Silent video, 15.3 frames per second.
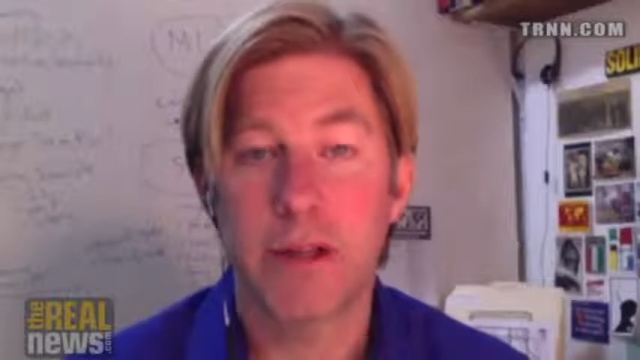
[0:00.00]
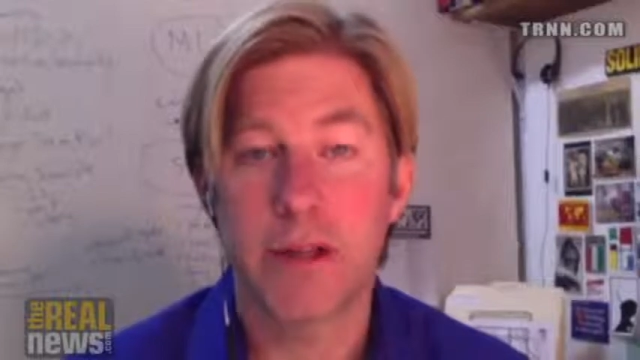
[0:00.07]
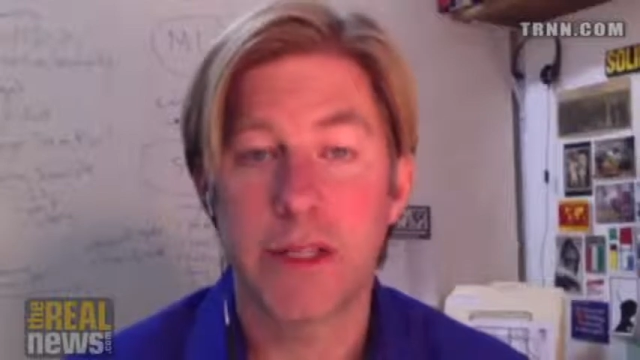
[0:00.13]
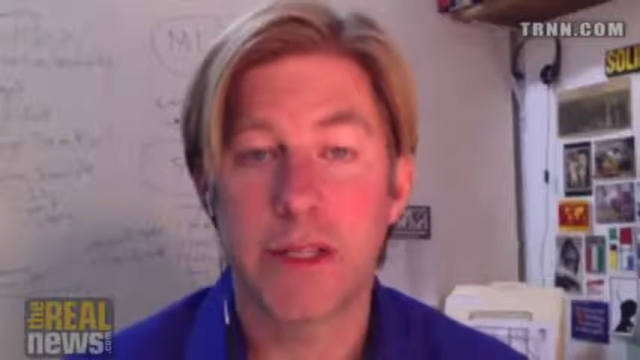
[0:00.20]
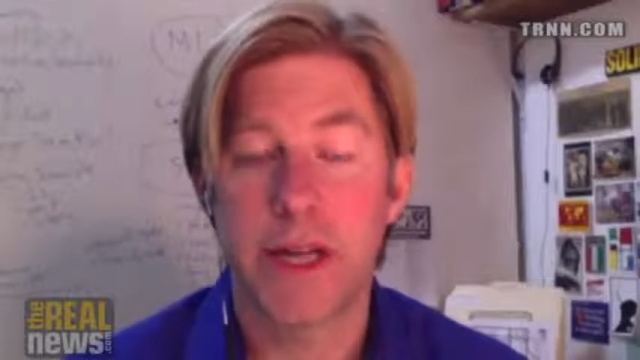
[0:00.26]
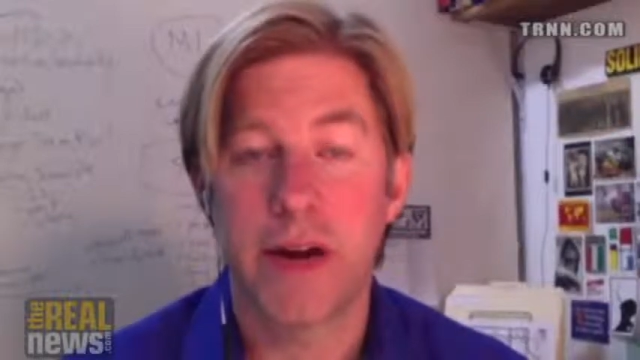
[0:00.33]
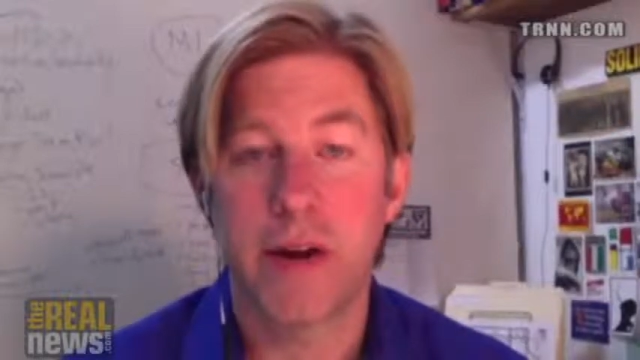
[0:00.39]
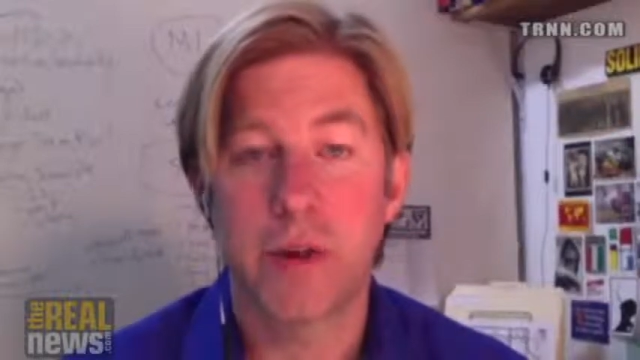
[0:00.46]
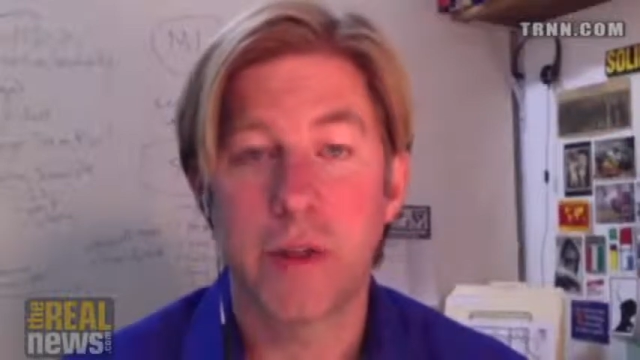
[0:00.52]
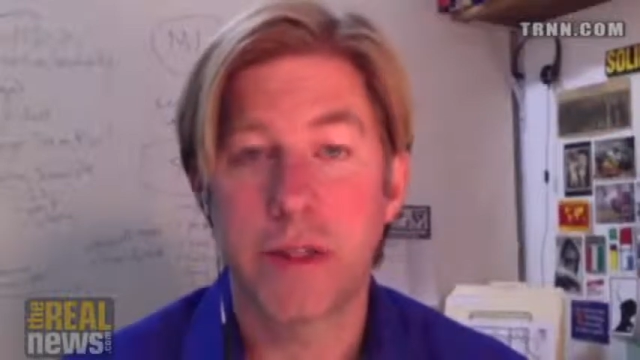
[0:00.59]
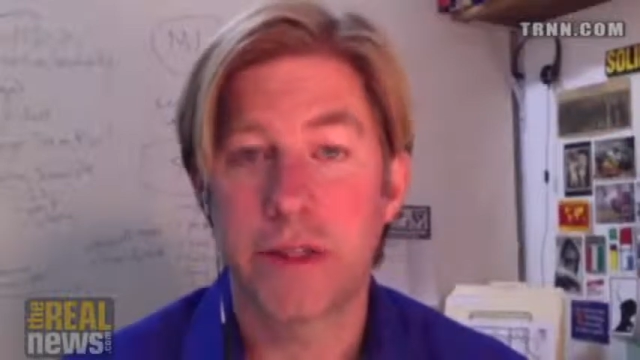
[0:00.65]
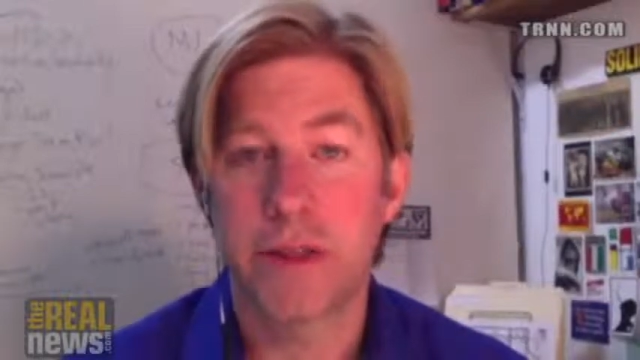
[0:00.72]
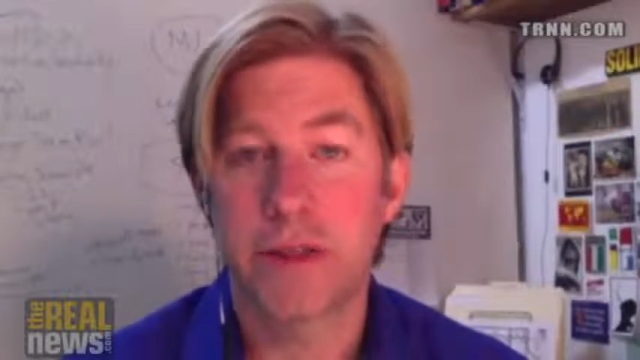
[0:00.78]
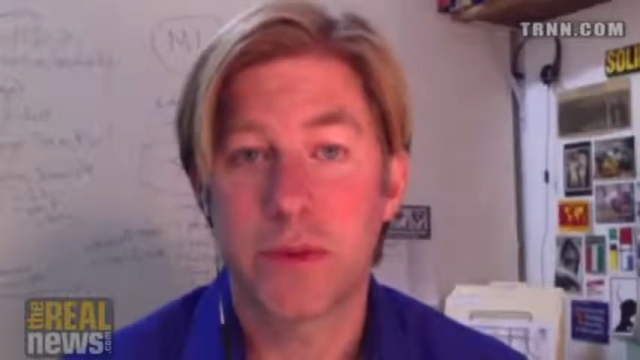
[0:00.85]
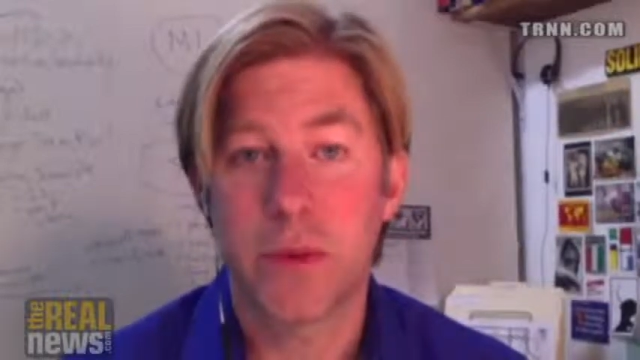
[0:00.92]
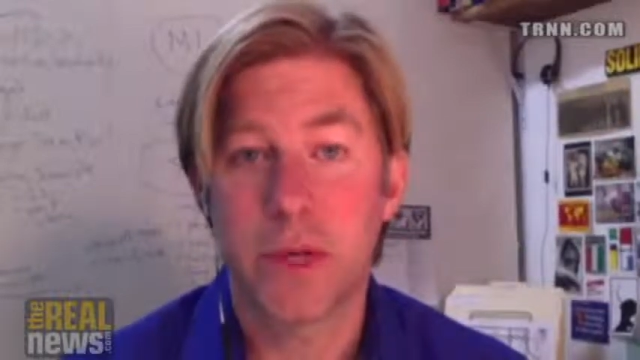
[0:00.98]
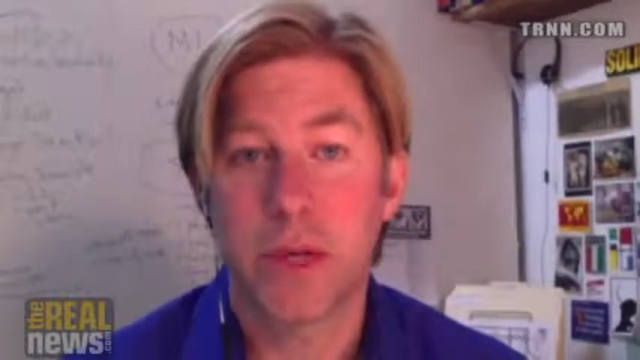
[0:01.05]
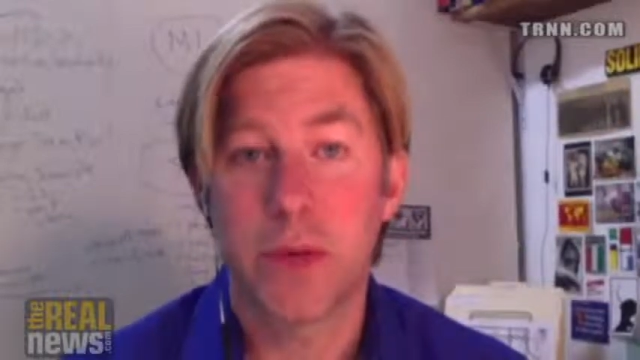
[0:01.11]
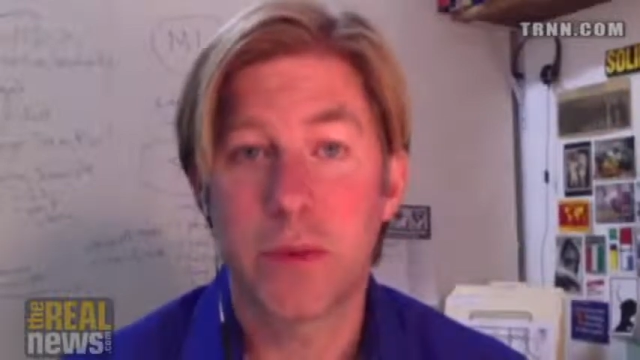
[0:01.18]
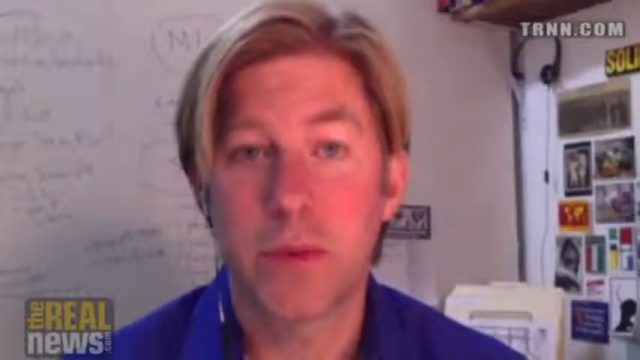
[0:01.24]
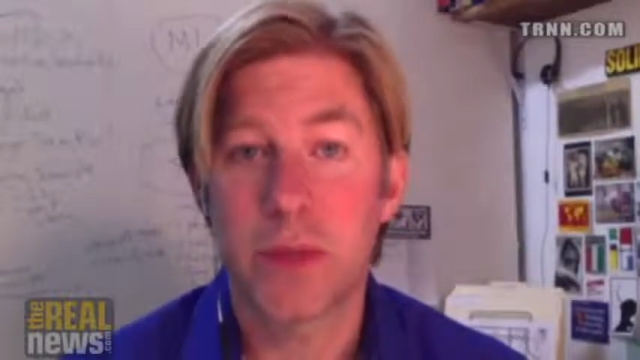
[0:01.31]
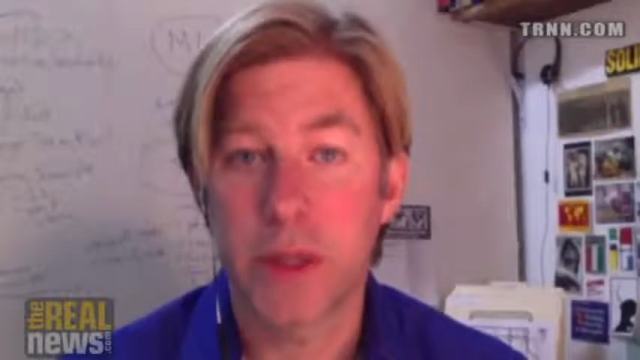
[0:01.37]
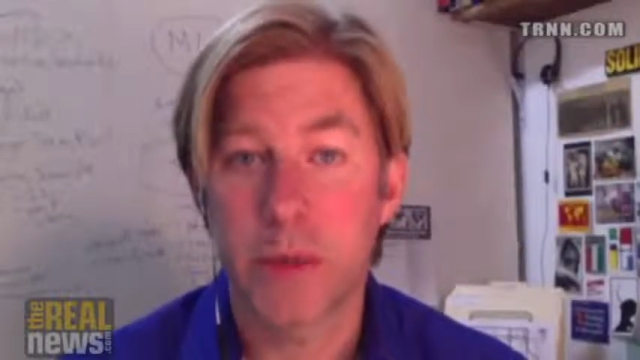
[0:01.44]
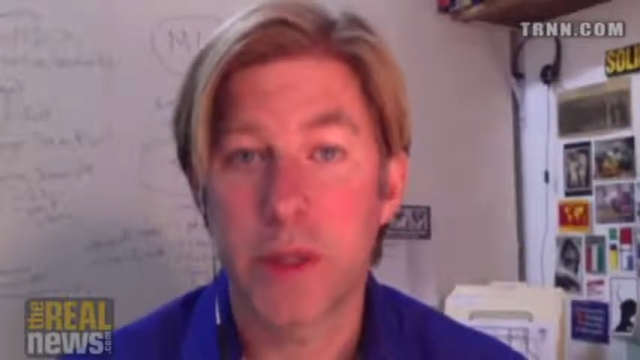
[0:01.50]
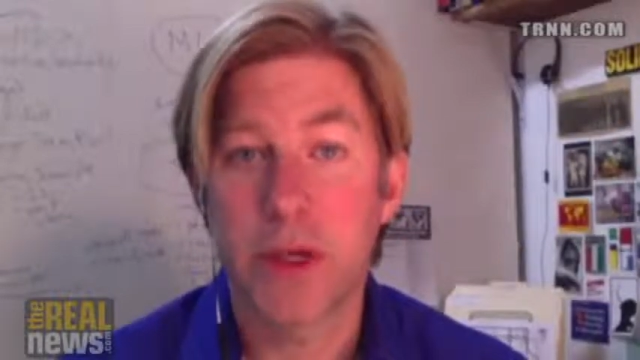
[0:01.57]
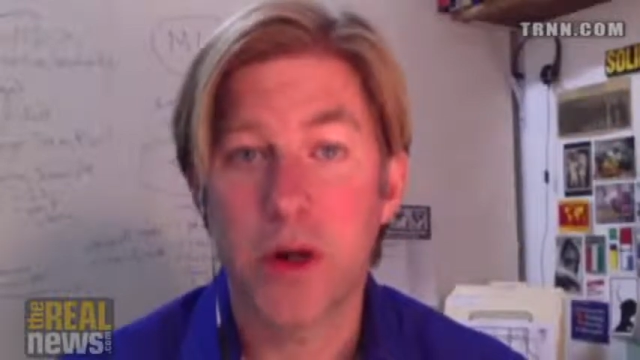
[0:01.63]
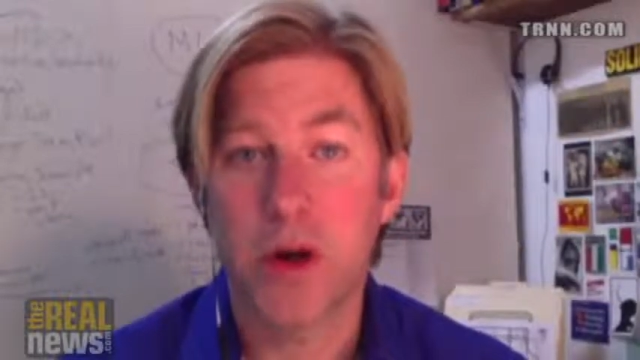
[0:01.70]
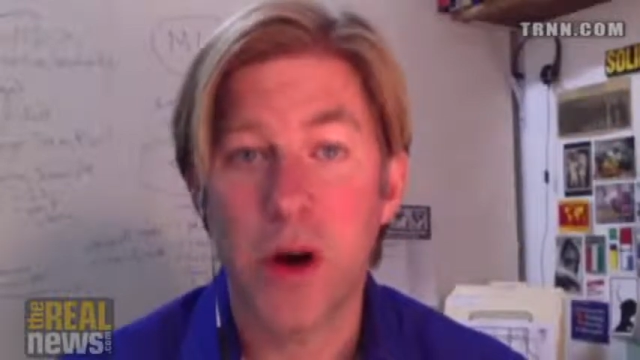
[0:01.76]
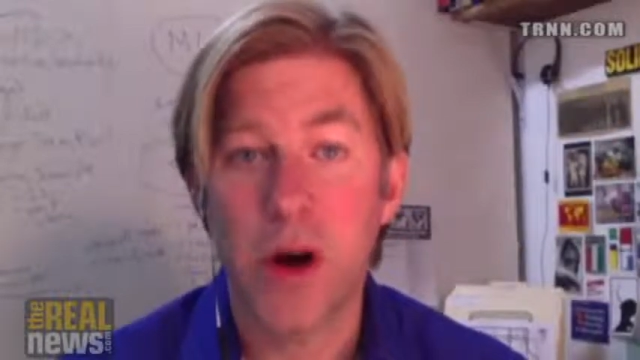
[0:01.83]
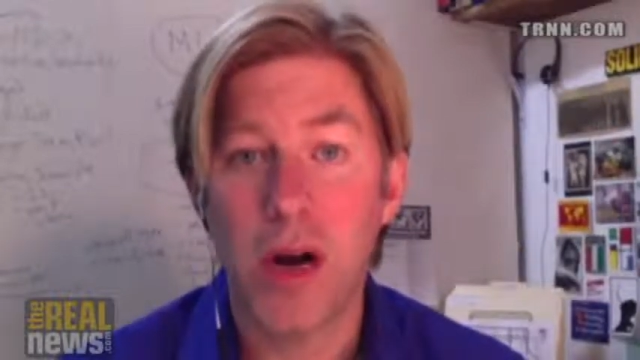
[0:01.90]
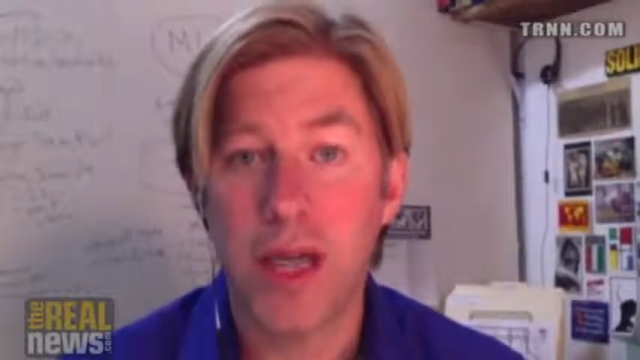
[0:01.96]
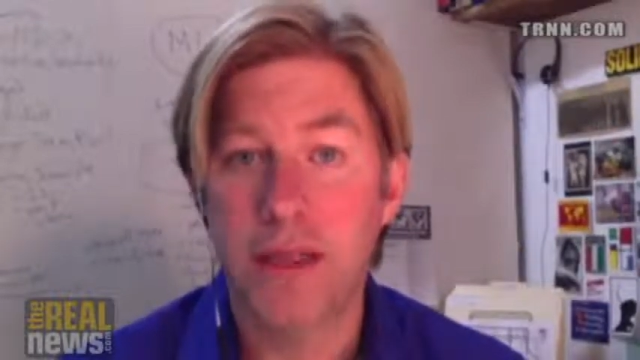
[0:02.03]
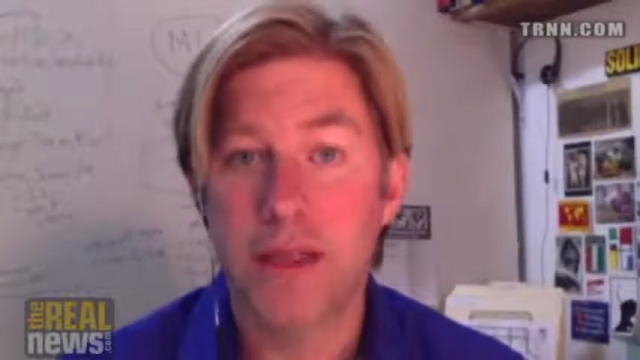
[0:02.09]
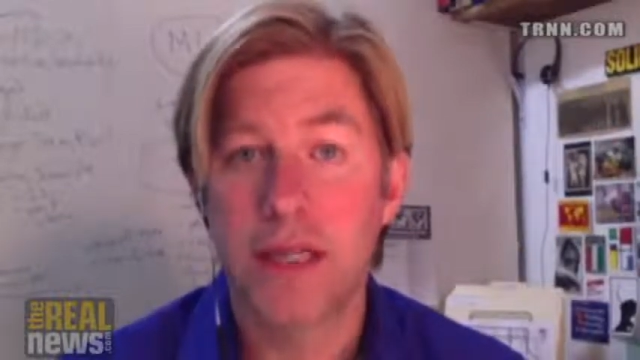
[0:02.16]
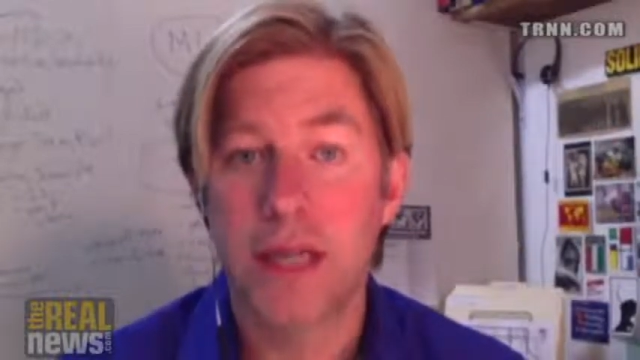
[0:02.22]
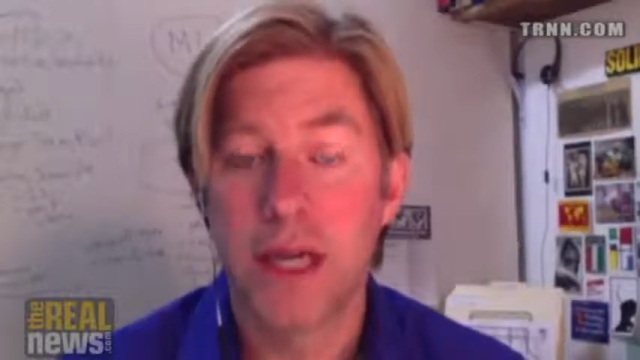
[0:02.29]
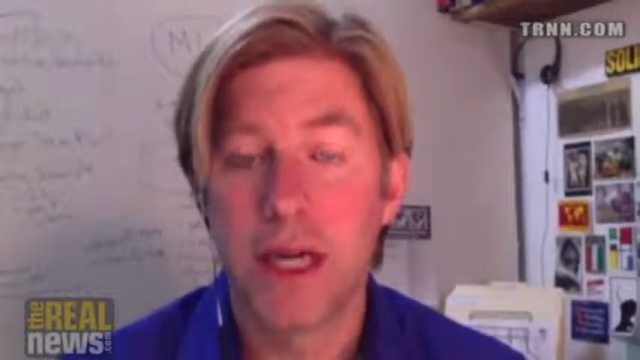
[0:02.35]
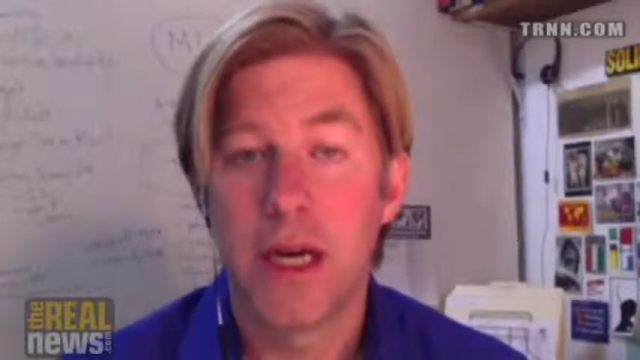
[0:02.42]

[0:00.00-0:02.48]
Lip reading: an hour, which is what it really would cost,